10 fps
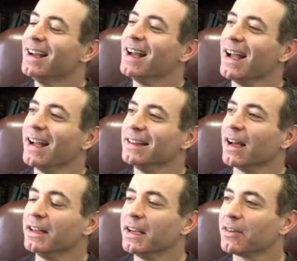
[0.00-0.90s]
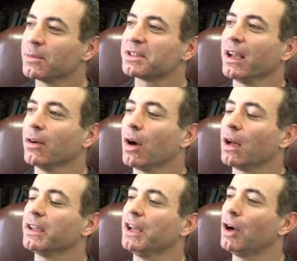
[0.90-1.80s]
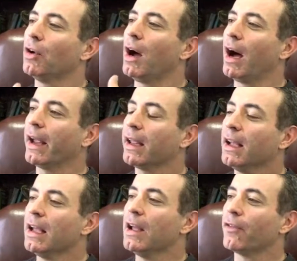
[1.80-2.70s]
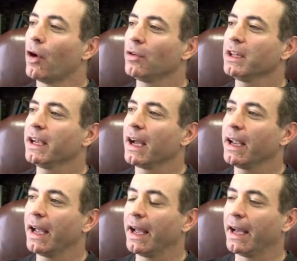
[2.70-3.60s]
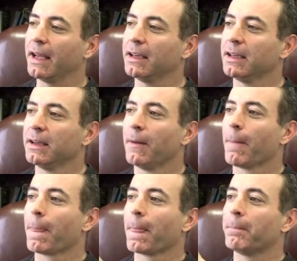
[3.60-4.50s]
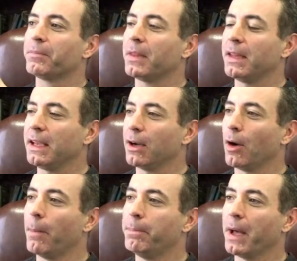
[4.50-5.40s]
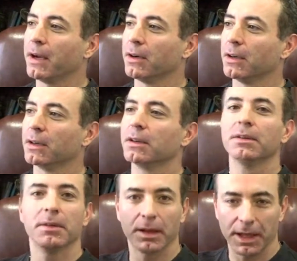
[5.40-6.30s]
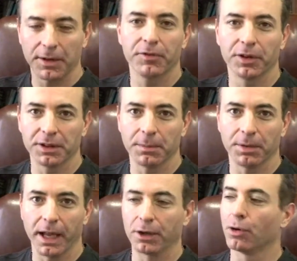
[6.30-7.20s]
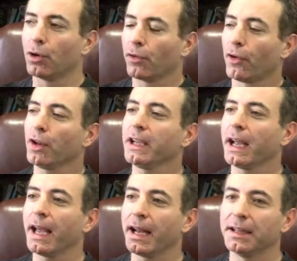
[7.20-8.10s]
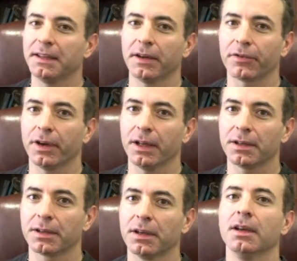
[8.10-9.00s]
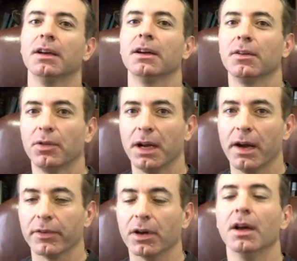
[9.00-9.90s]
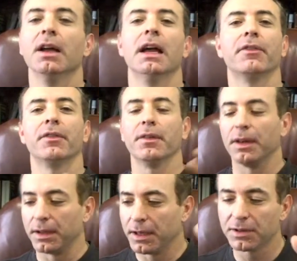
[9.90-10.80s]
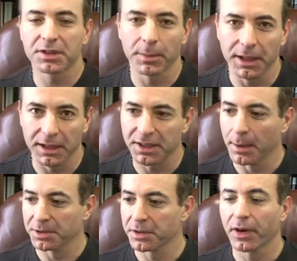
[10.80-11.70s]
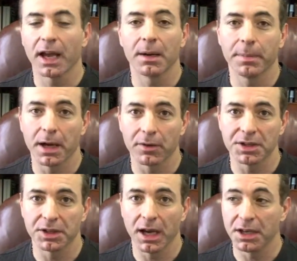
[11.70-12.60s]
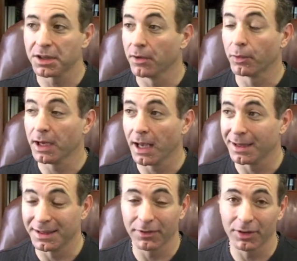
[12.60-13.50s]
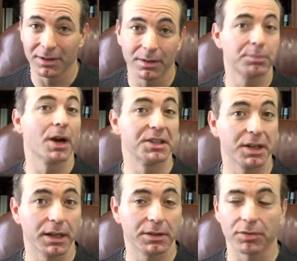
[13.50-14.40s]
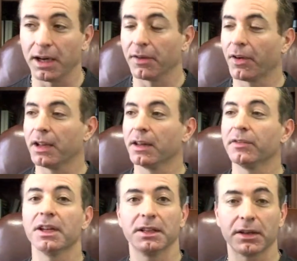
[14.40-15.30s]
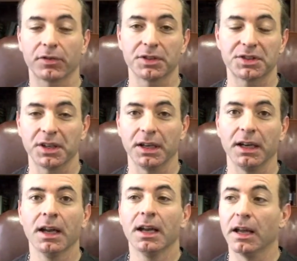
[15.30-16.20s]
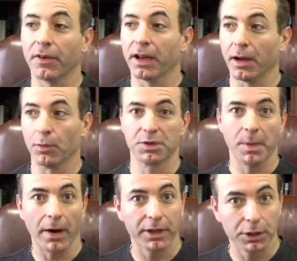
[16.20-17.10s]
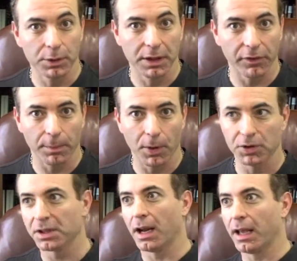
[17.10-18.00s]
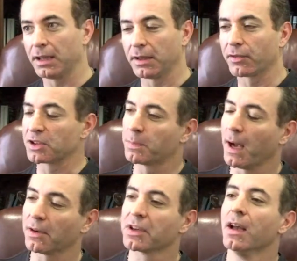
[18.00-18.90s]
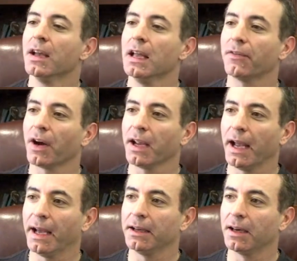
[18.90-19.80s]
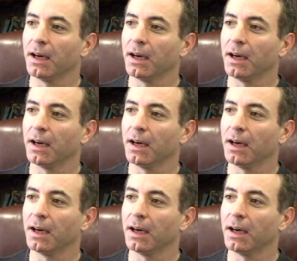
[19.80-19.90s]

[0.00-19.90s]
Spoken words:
And you hear them saying, well, if only I had, a better, and then fill in the blank, or if only I had a different whatever. And here's some of the examples. If I had a better education, if we had a different president, right? If I lived in a different city, if I was married to a different person, I had a different spouse, if I had